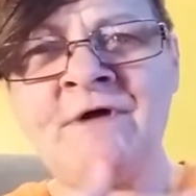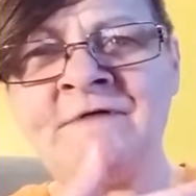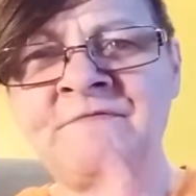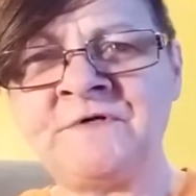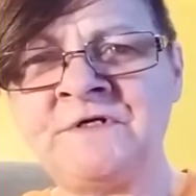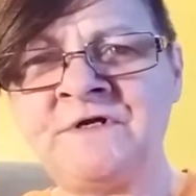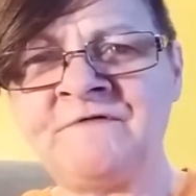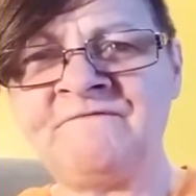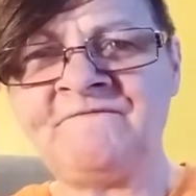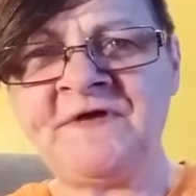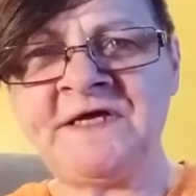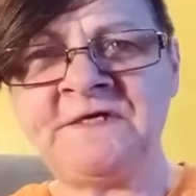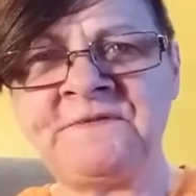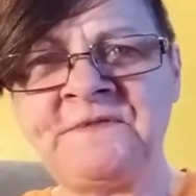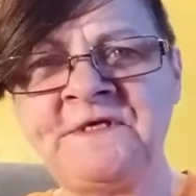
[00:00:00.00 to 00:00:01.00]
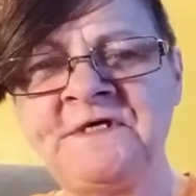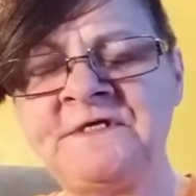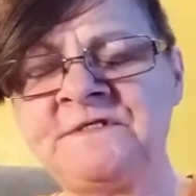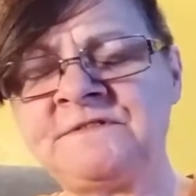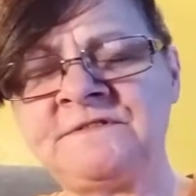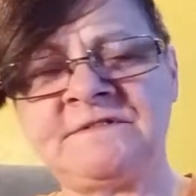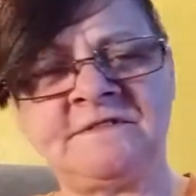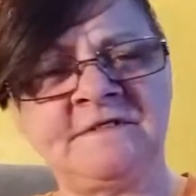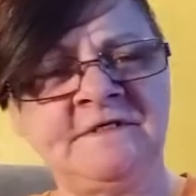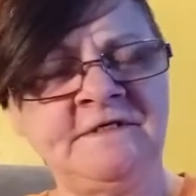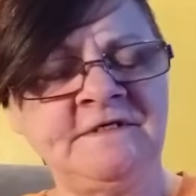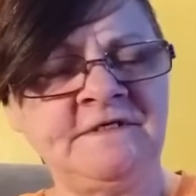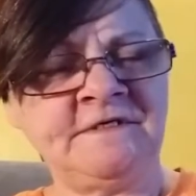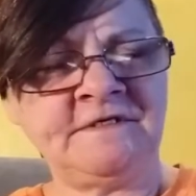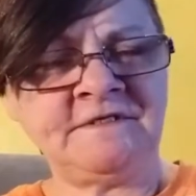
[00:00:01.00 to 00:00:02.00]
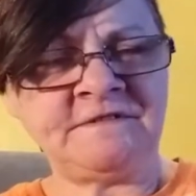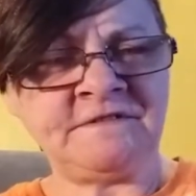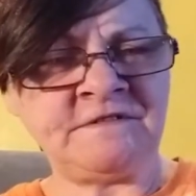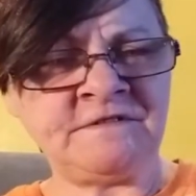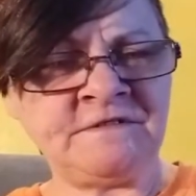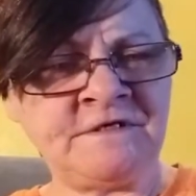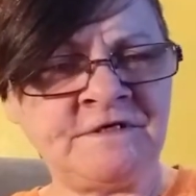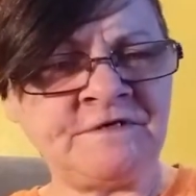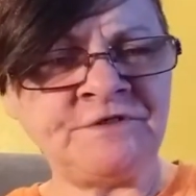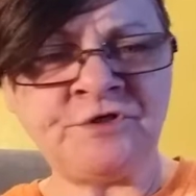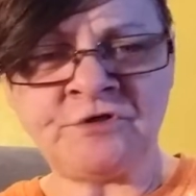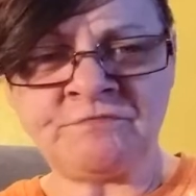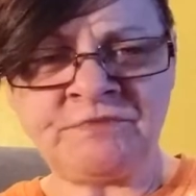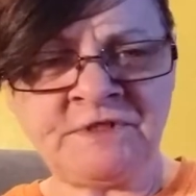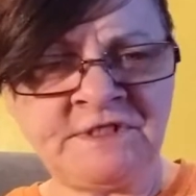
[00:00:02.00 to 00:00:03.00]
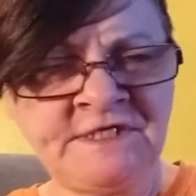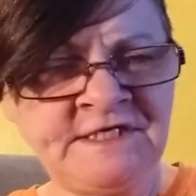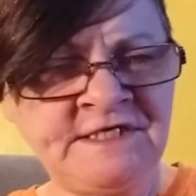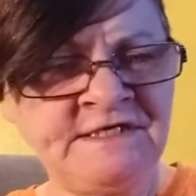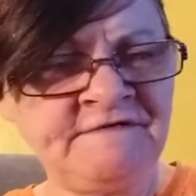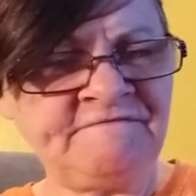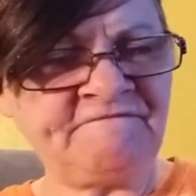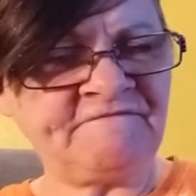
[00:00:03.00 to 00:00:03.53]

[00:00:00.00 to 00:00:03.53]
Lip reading: your faith is, you know, your belief.